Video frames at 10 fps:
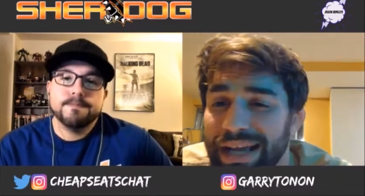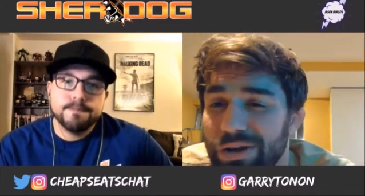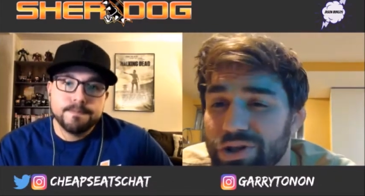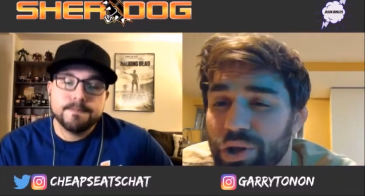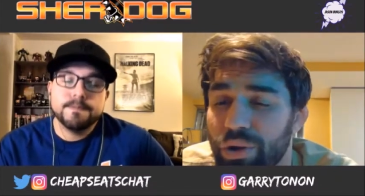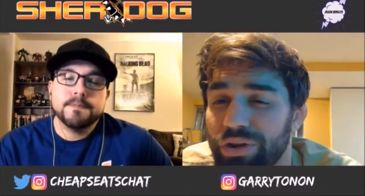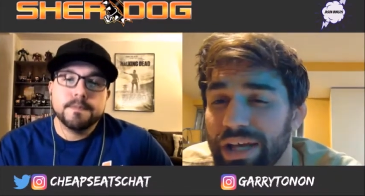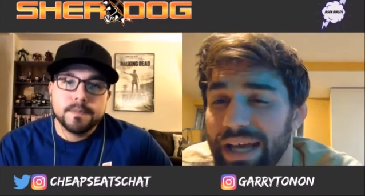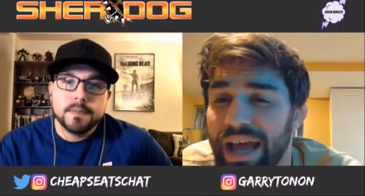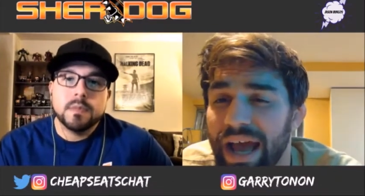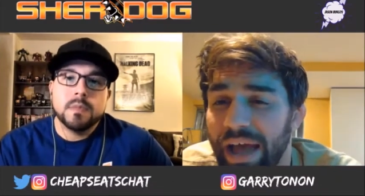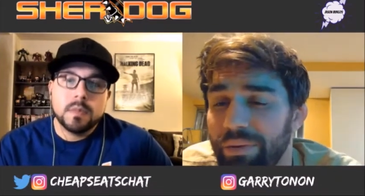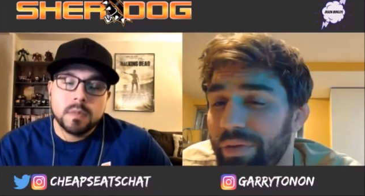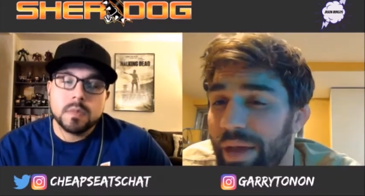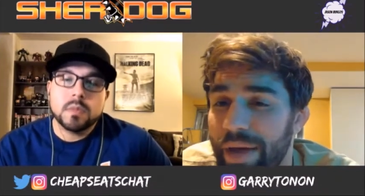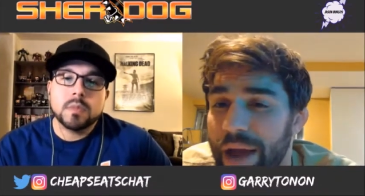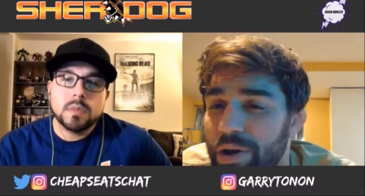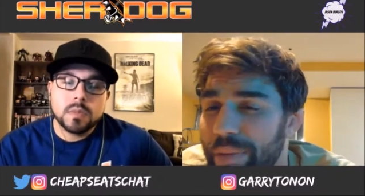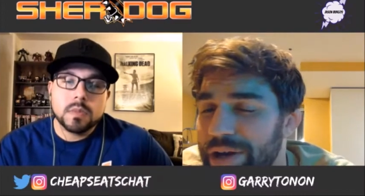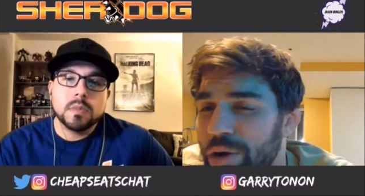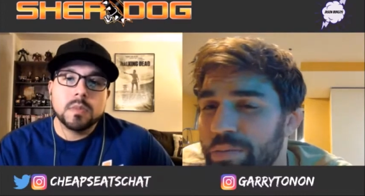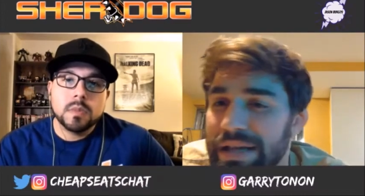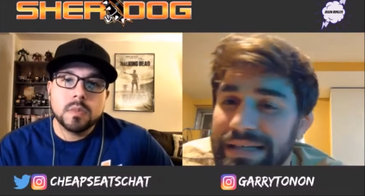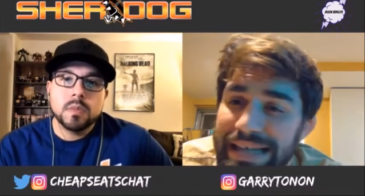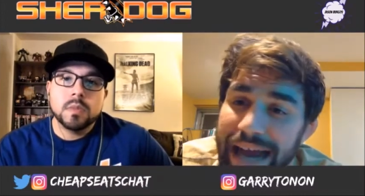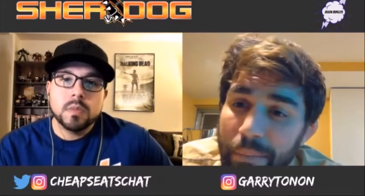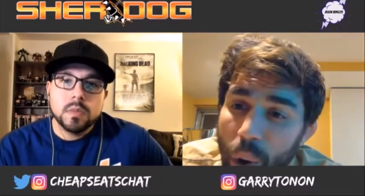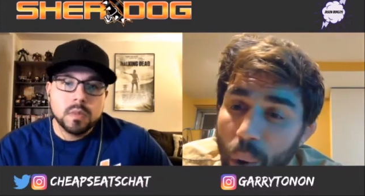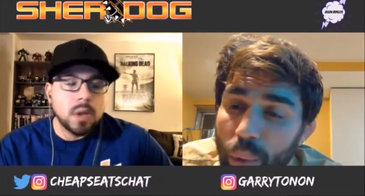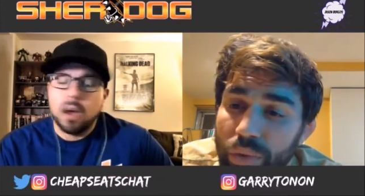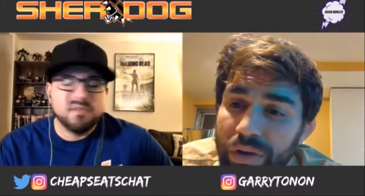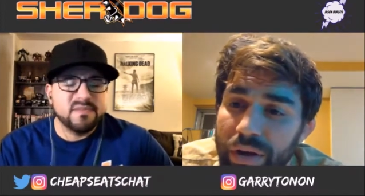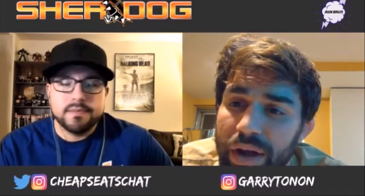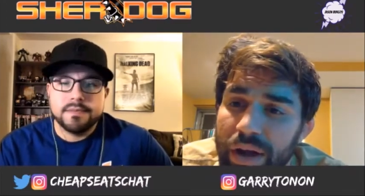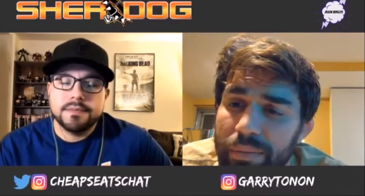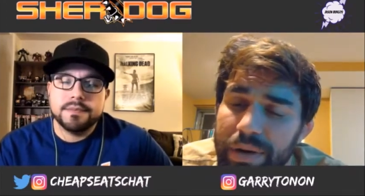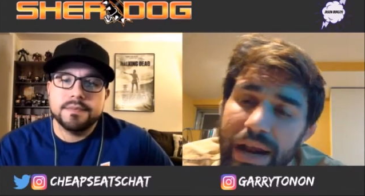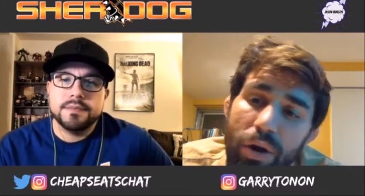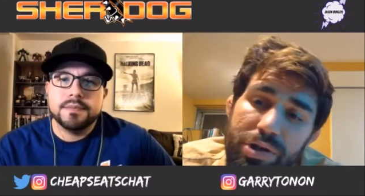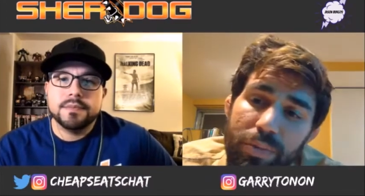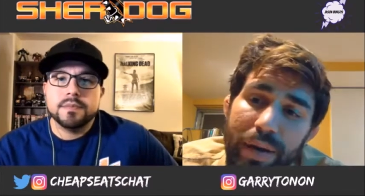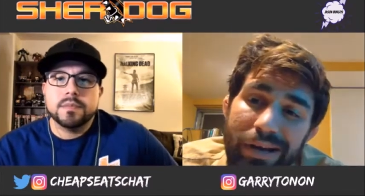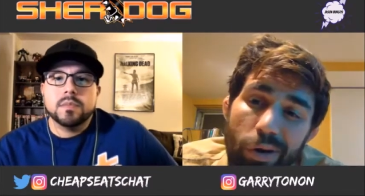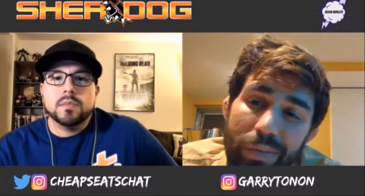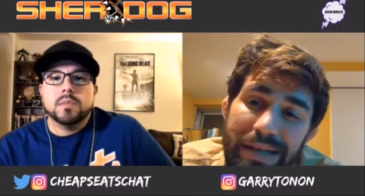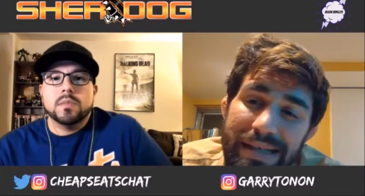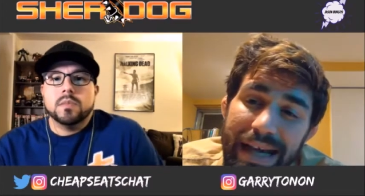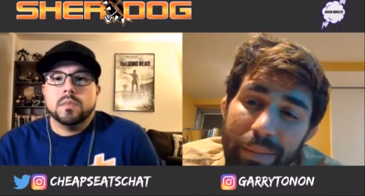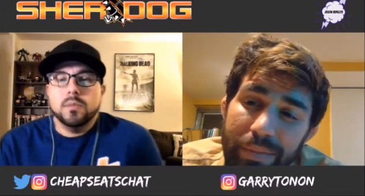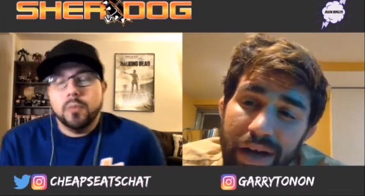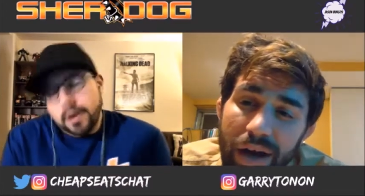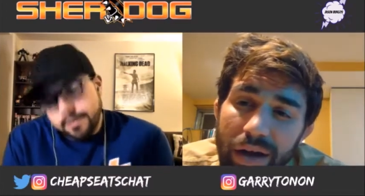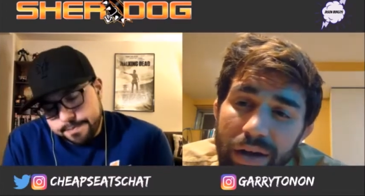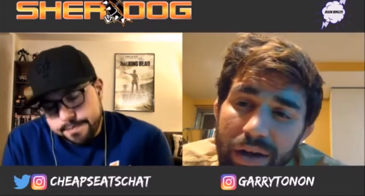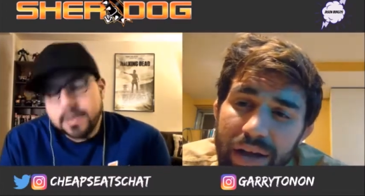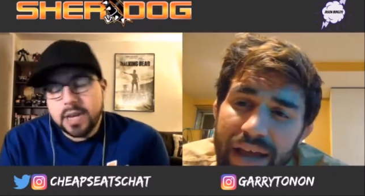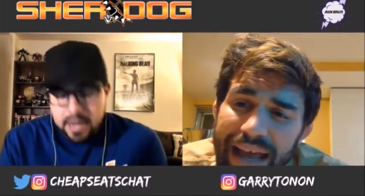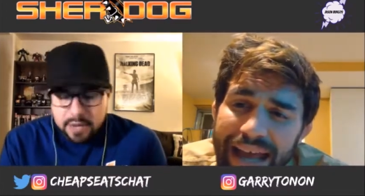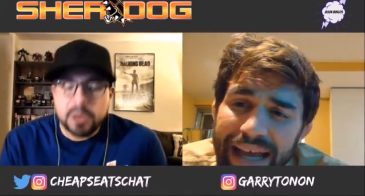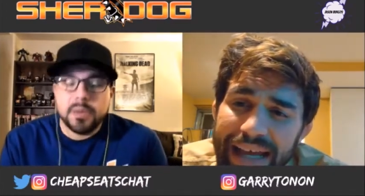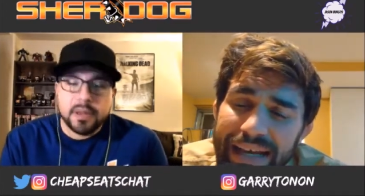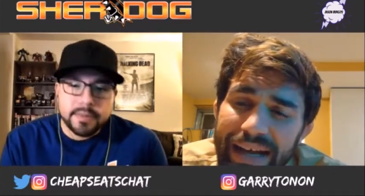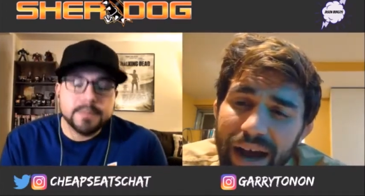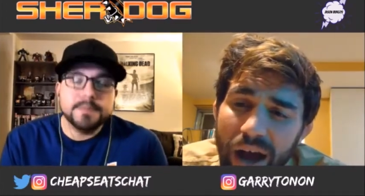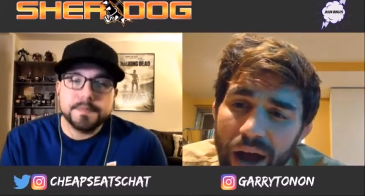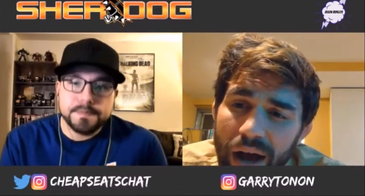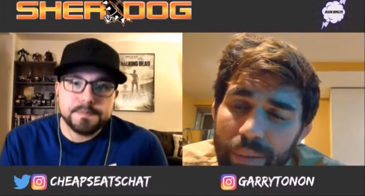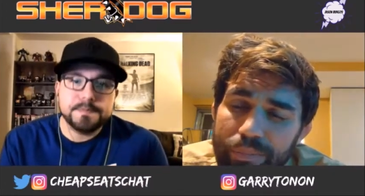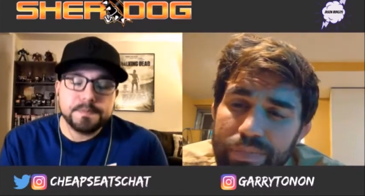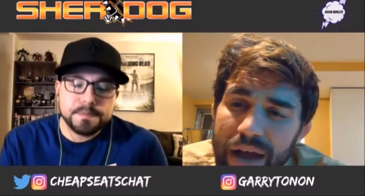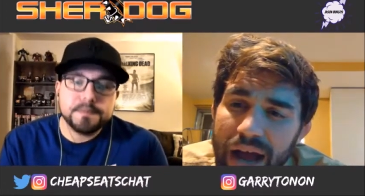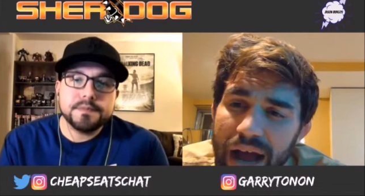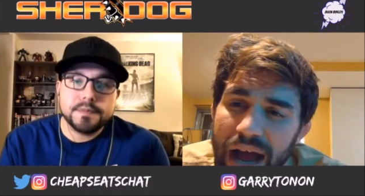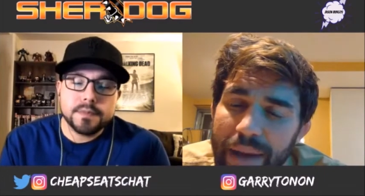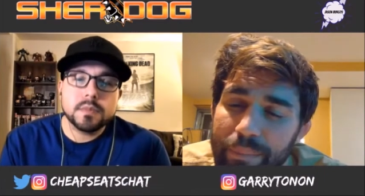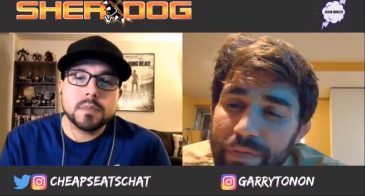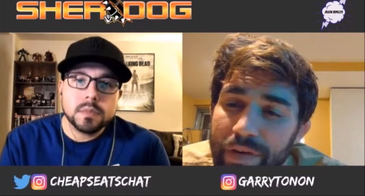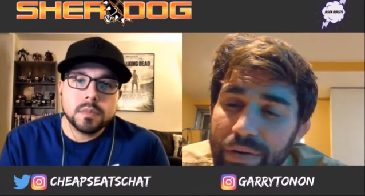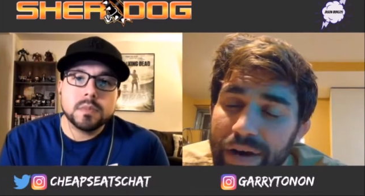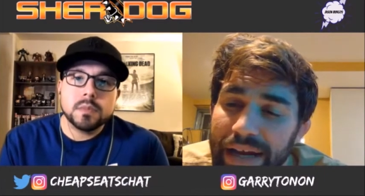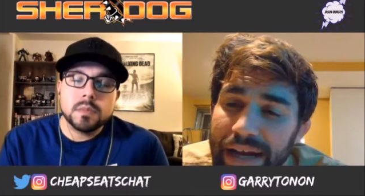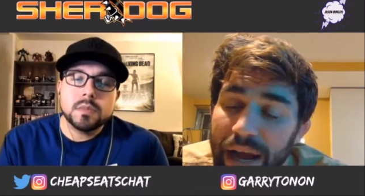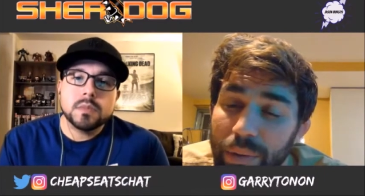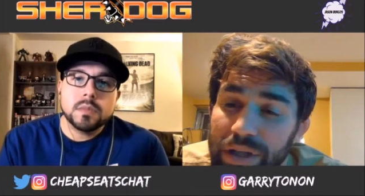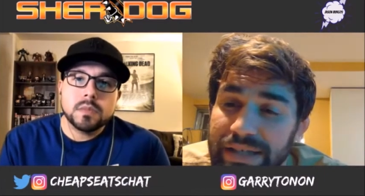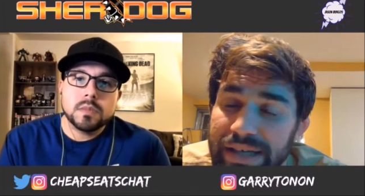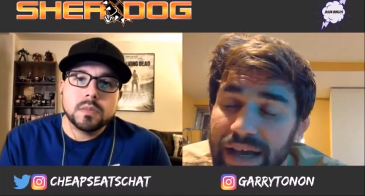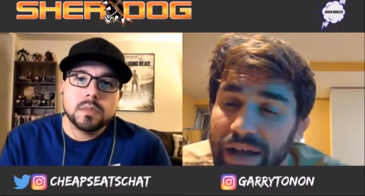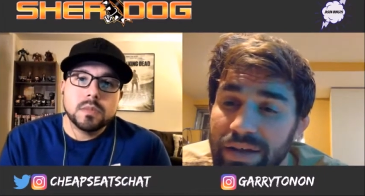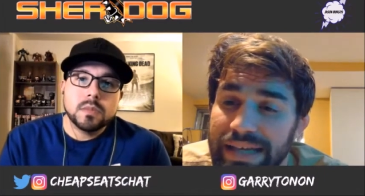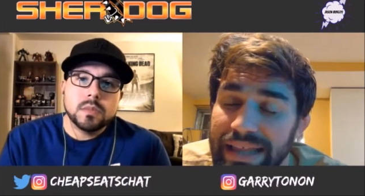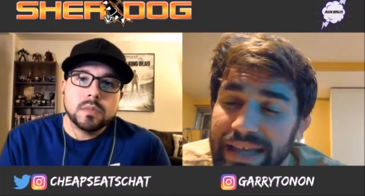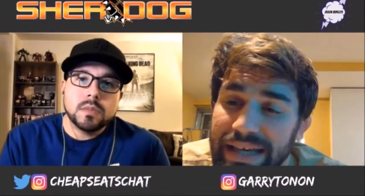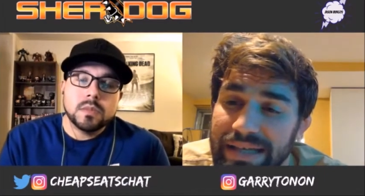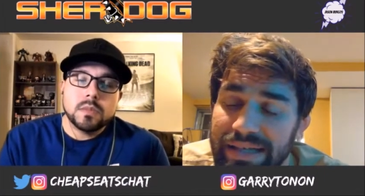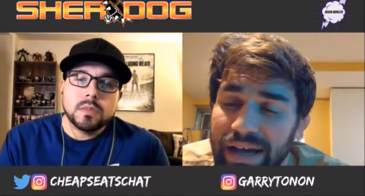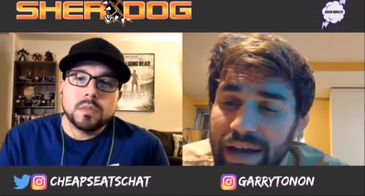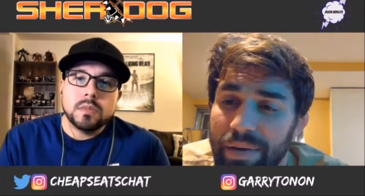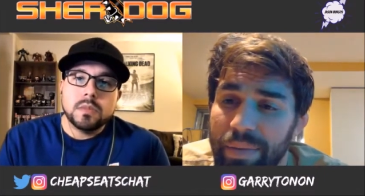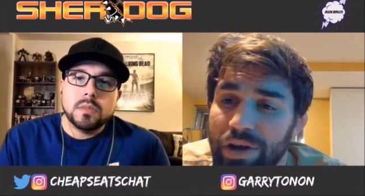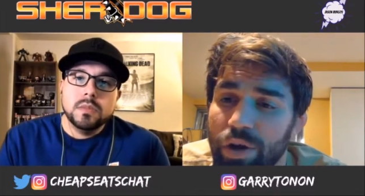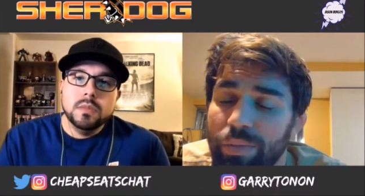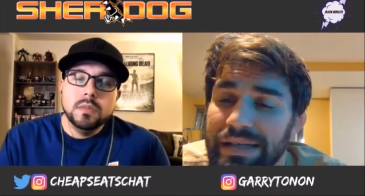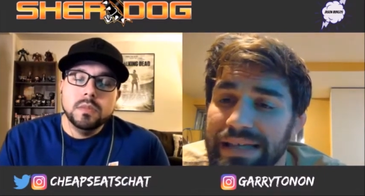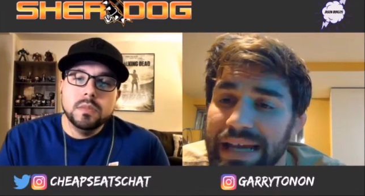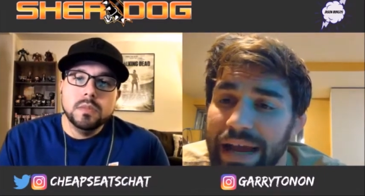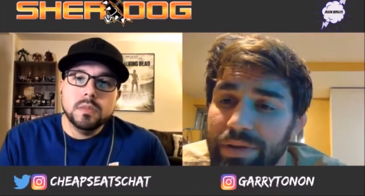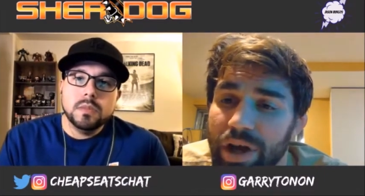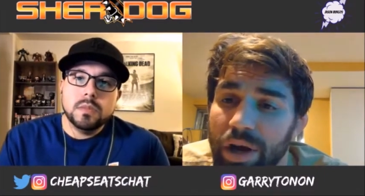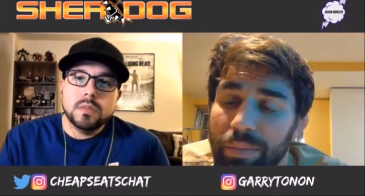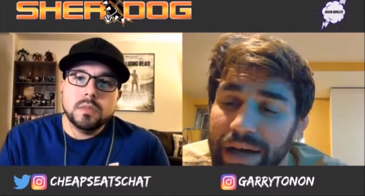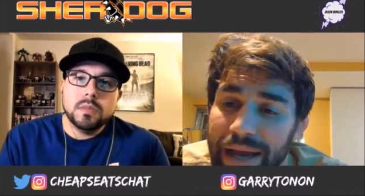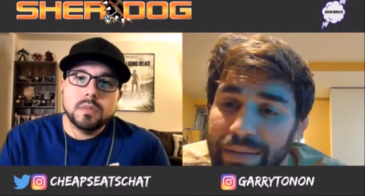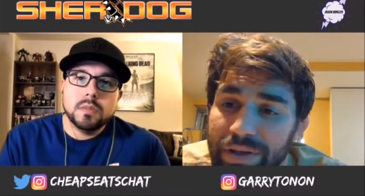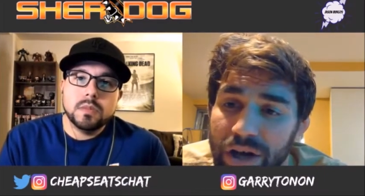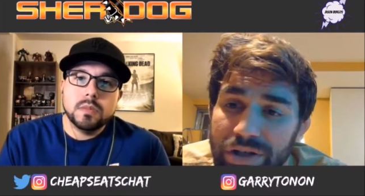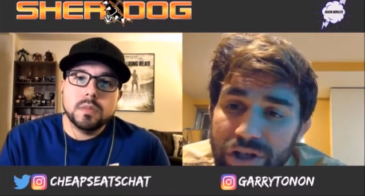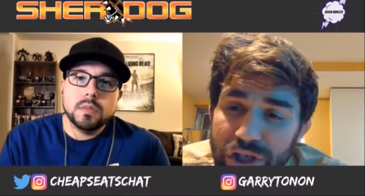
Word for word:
Speaker 1: years old. Like I by no means think I'm old, but I also by no means think I'm young. Yeah,
Speaker 2: and
Speaker 1: I'm very. I'll say this. I by no means think I'm young, but I am young to